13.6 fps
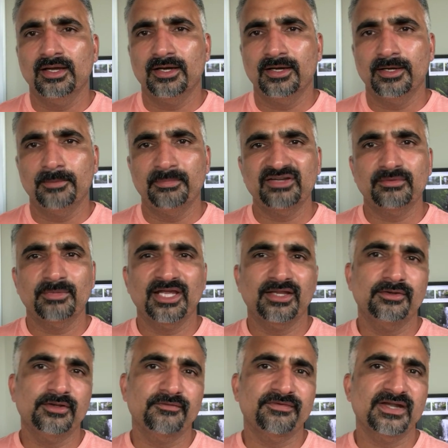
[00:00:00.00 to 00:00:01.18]
But my
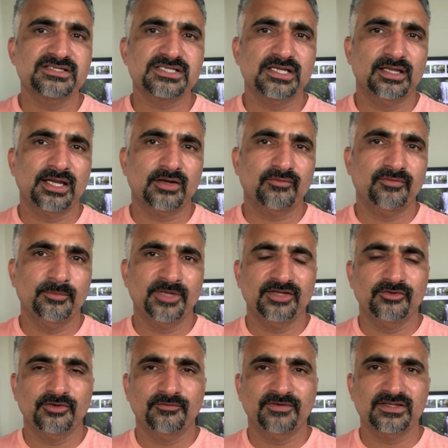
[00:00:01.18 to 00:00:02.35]
Indian friends, a lot of my
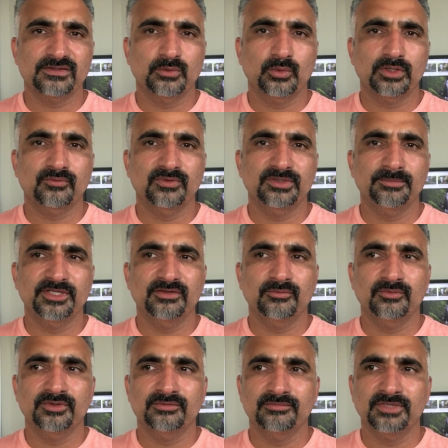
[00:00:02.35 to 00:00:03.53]
Indian friends, they work with me.
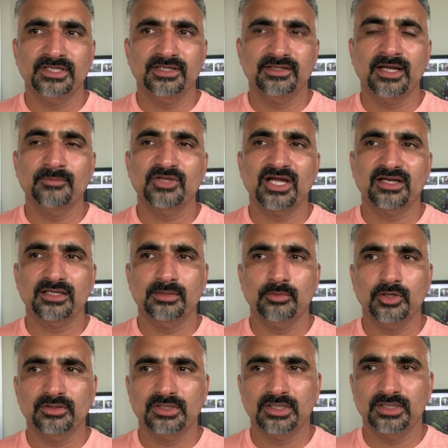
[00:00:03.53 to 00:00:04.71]
I'm talking
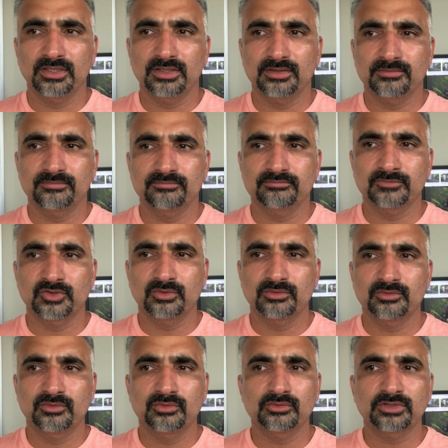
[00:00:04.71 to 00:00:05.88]
about
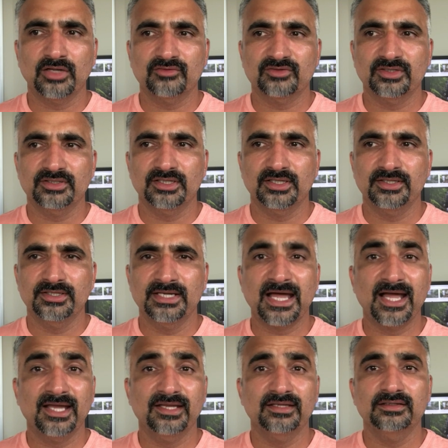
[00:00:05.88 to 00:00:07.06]

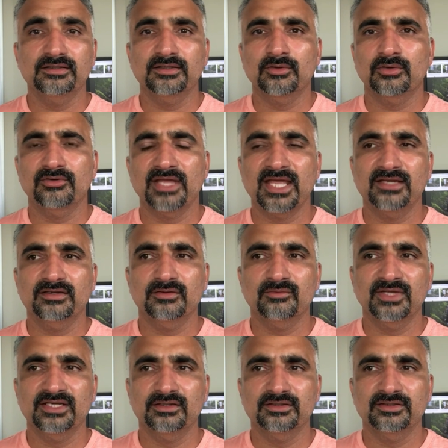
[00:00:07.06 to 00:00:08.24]
2009 or 10,
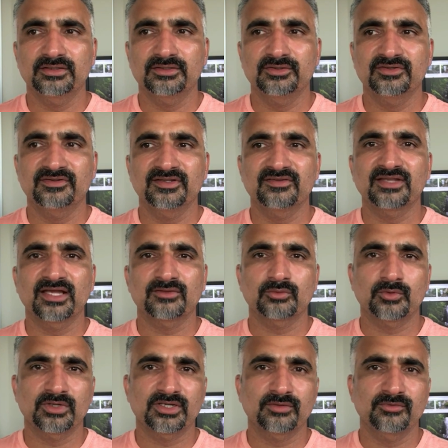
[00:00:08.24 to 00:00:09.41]
when these guys
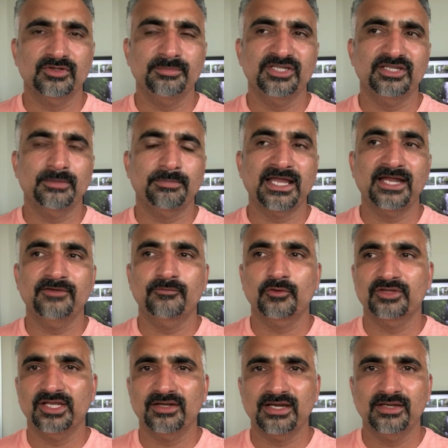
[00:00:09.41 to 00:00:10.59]
were working with me. They applied for
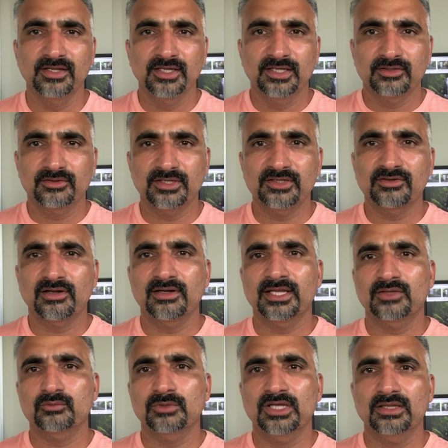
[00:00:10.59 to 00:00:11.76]
their green card
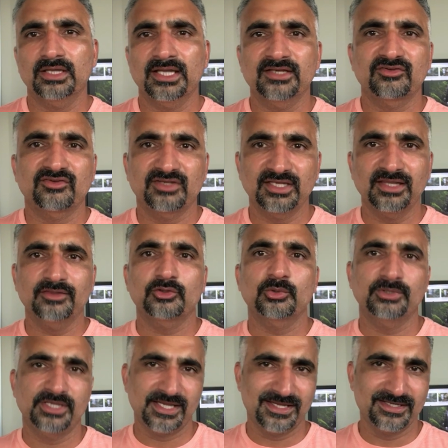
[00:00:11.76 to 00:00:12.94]
as well, and still
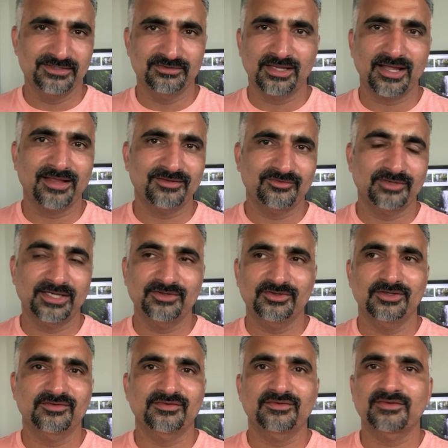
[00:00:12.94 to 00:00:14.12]
today in last 10
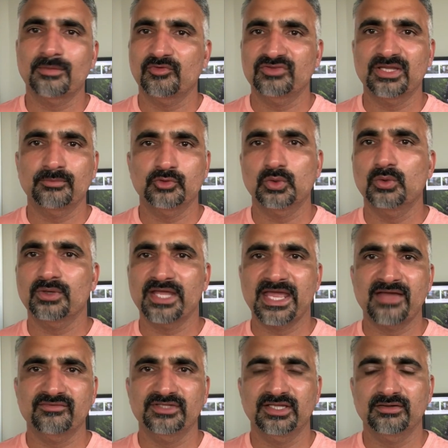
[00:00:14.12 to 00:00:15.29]
years some of them don't
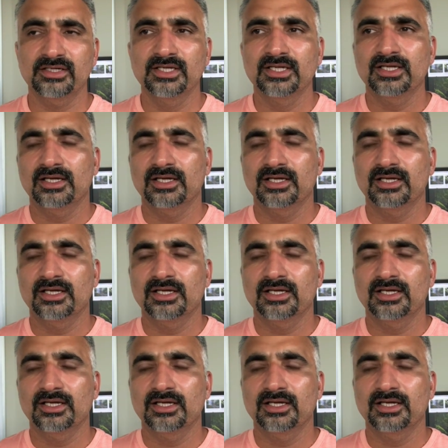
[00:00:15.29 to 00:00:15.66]
have their